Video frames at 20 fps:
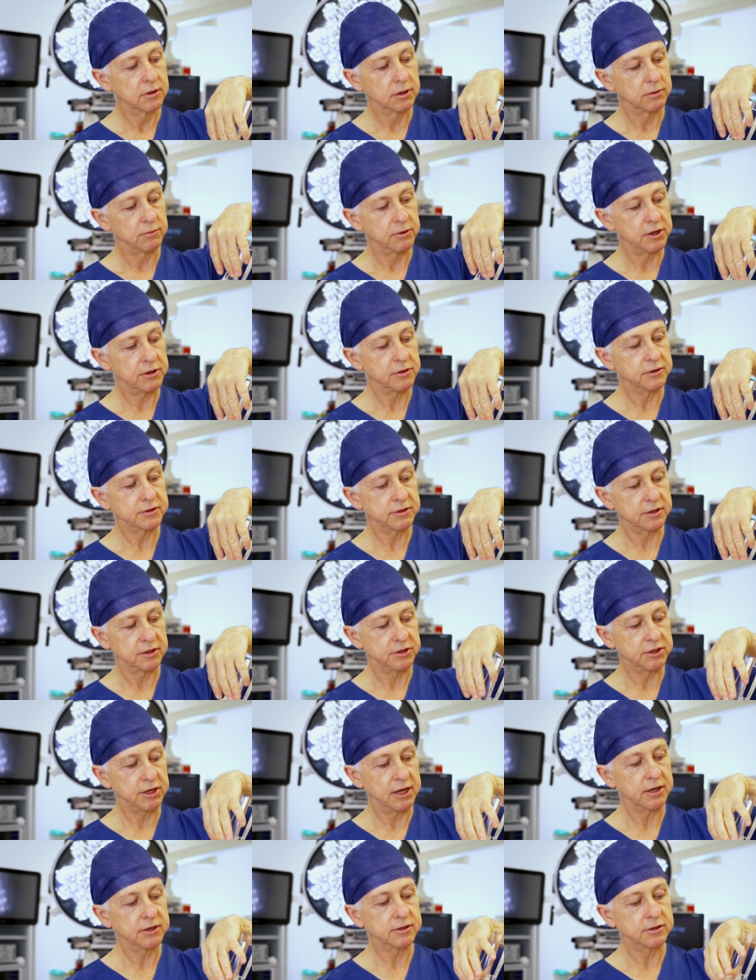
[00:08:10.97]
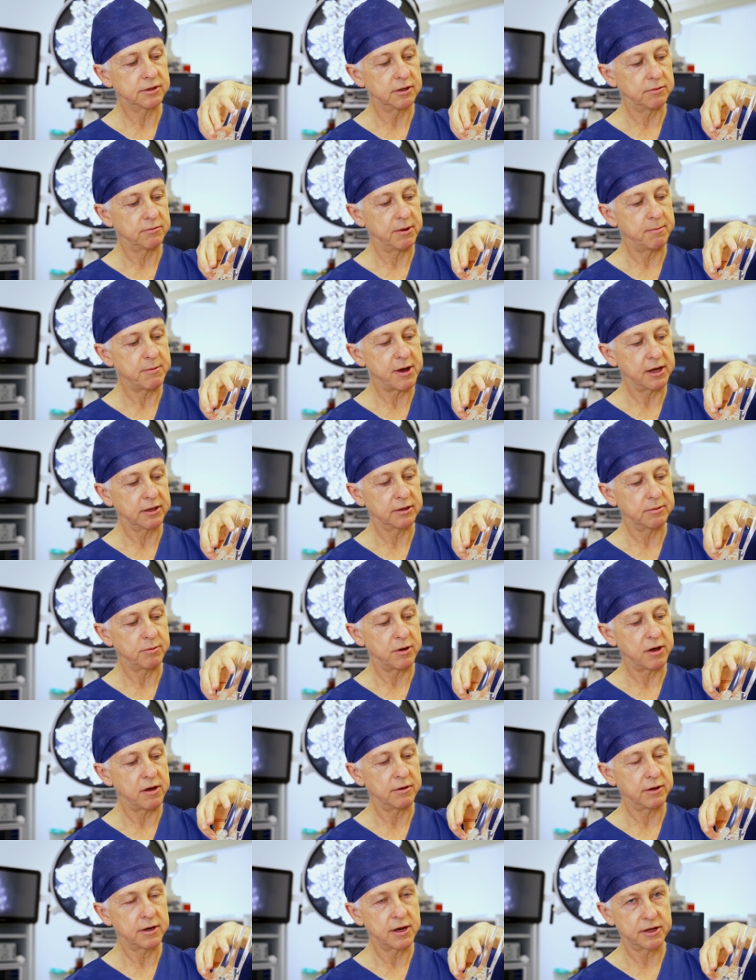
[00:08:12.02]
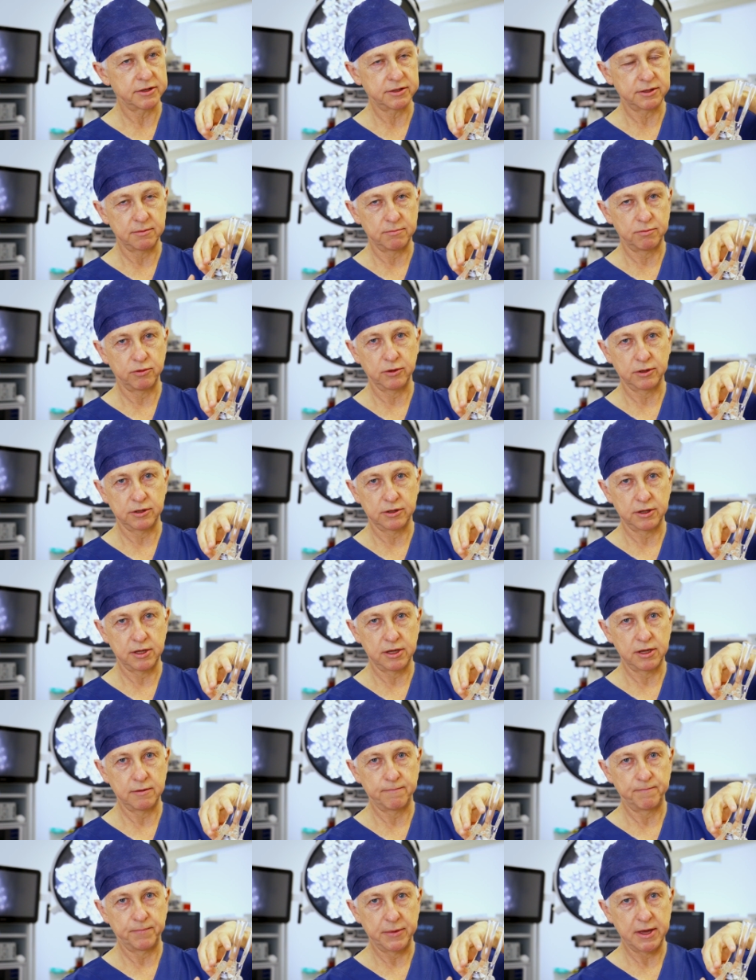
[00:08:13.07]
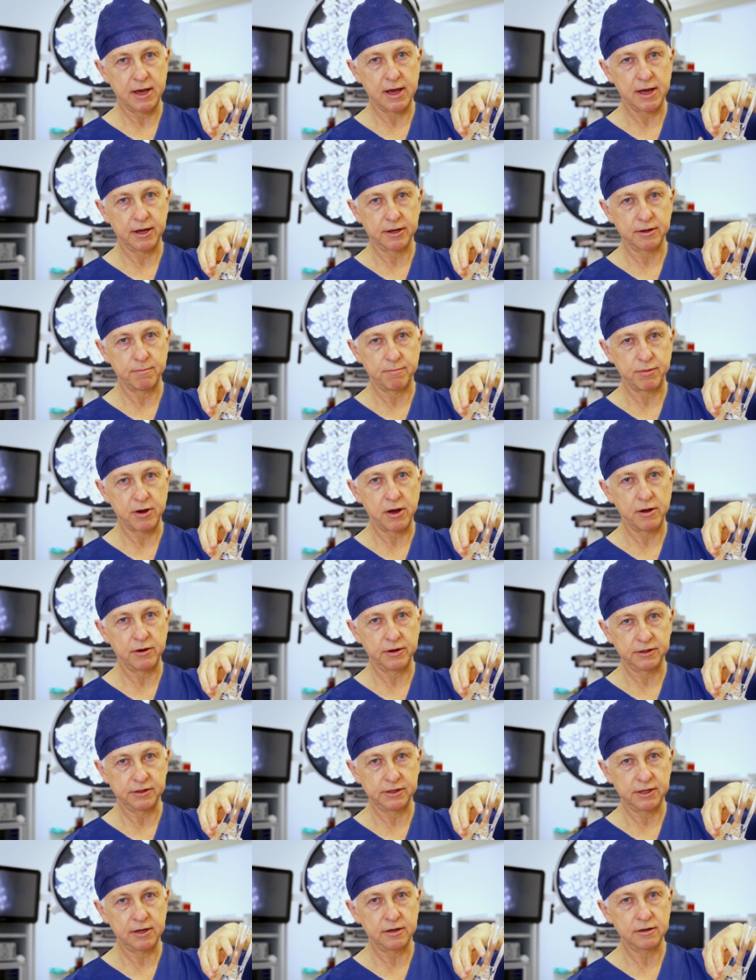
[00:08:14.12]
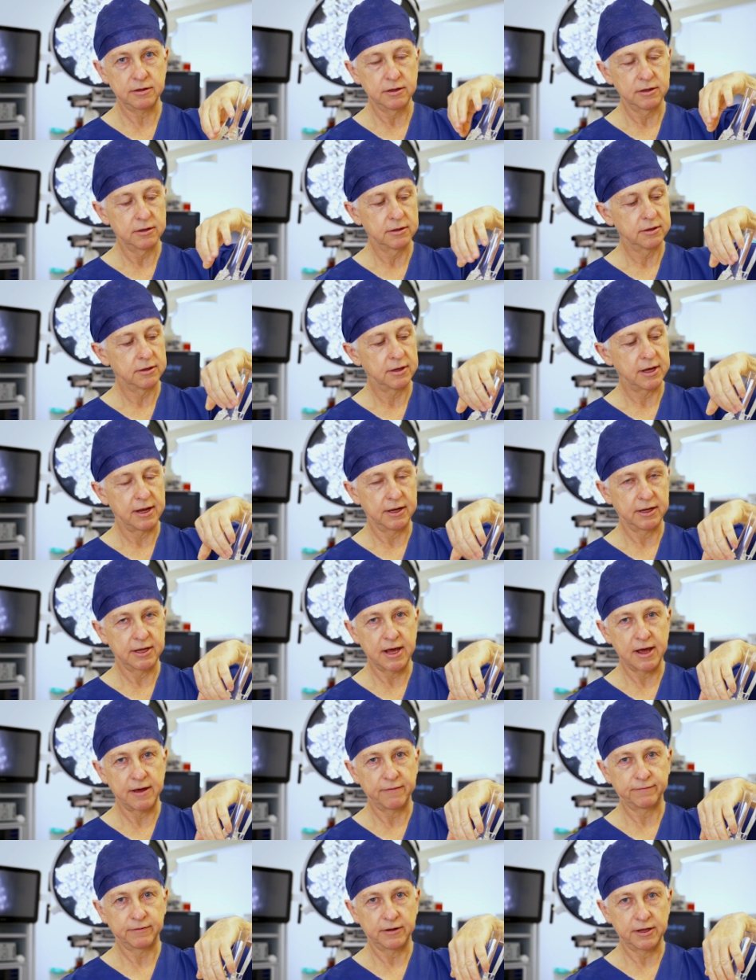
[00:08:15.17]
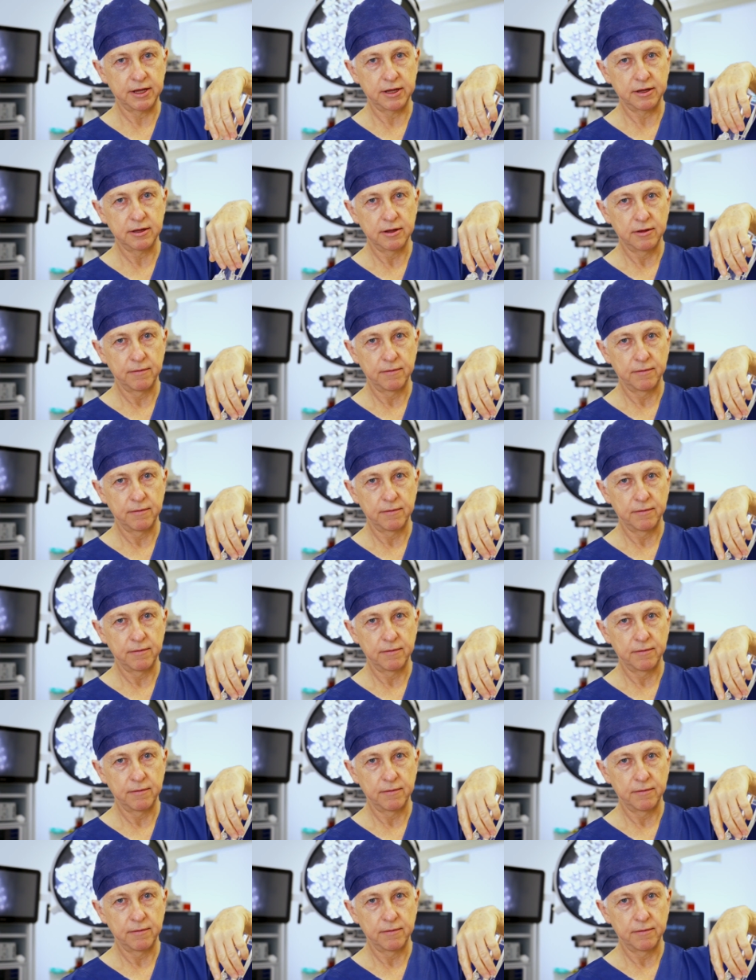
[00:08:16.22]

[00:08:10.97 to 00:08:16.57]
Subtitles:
We use the jigs, we make the bone cuts and put the components in and carefully